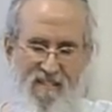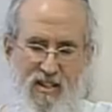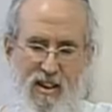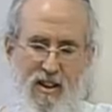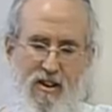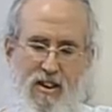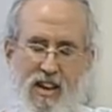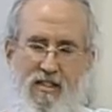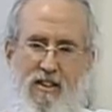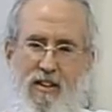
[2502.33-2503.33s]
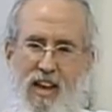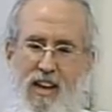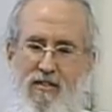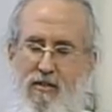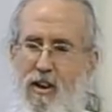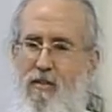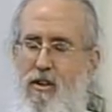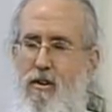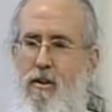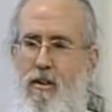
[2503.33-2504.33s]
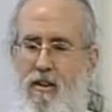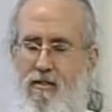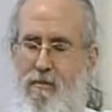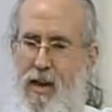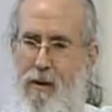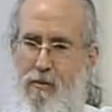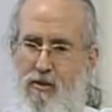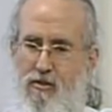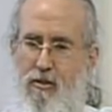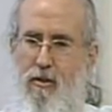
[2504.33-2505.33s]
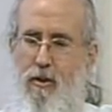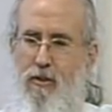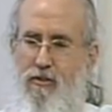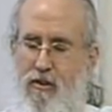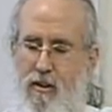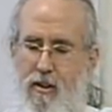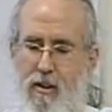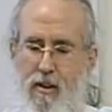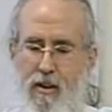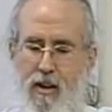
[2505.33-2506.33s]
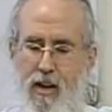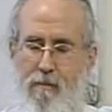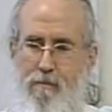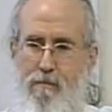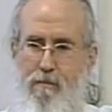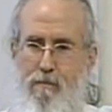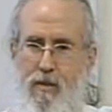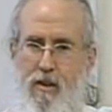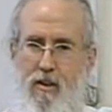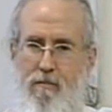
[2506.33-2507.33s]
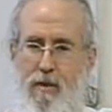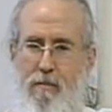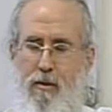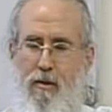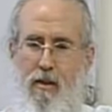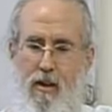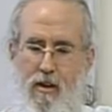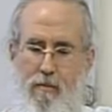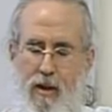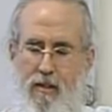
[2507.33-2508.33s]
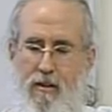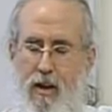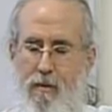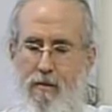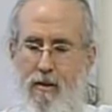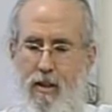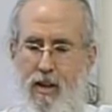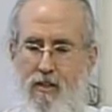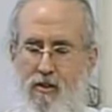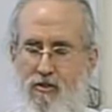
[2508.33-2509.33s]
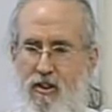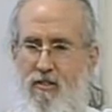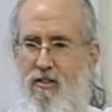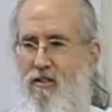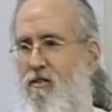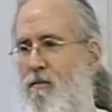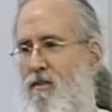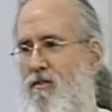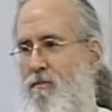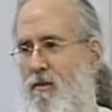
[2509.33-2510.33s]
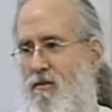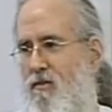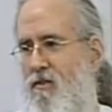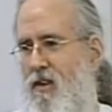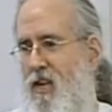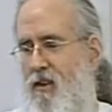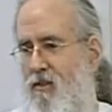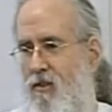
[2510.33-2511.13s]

You know, your teeth don't last forever. You go to like some Aboriginal culture and you get people, by the time they're like in their 60s, they're missing most of their teeth.